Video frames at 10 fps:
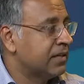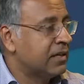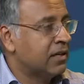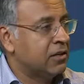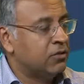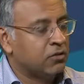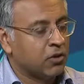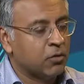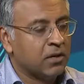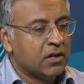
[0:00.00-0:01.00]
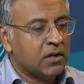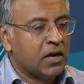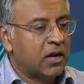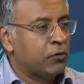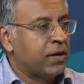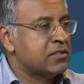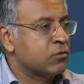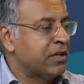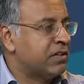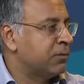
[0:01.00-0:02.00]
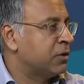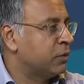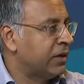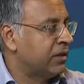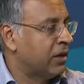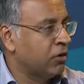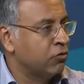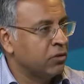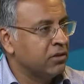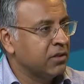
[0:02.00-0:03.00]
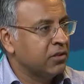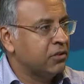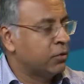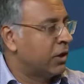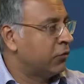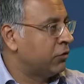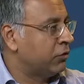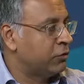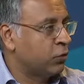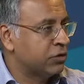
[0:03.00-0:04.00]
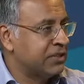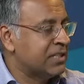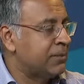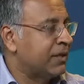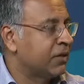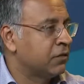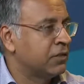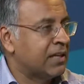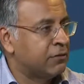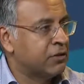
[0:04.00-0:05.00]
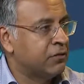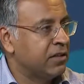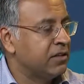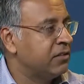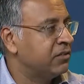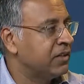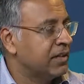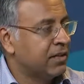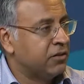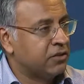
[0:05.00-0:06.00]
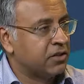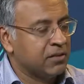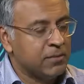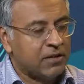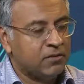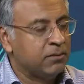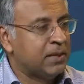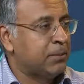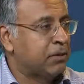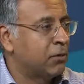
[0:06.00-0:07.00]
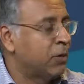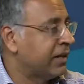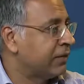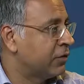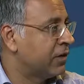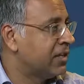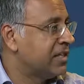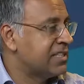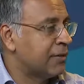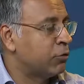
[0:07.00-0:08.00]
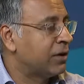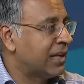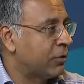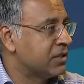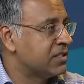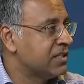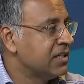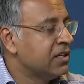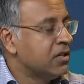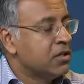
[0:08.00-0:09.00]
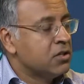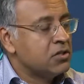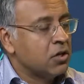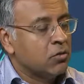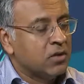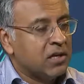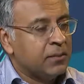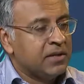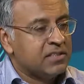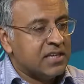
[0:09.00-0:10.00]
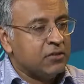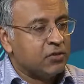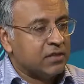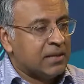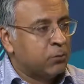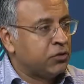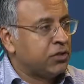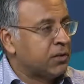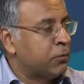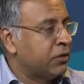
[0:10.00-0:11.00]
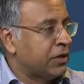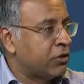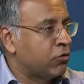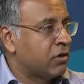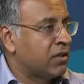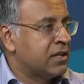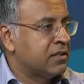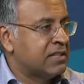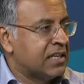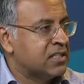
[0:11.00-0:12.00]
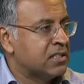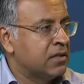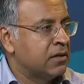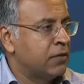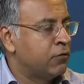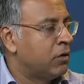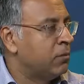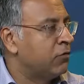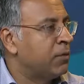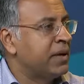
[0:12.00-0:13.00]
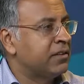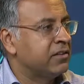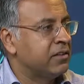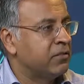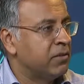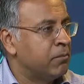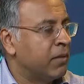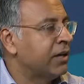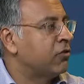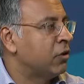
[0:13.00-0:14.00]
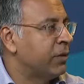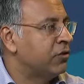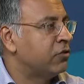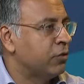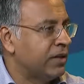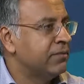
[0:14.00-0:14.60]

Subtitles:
And so heart rates reach between 100 to 140, depending on the level of fitness. And as you can imagine, people are running for several hours. So, essentially, you're putting your body through a form of repetitive micro-injury.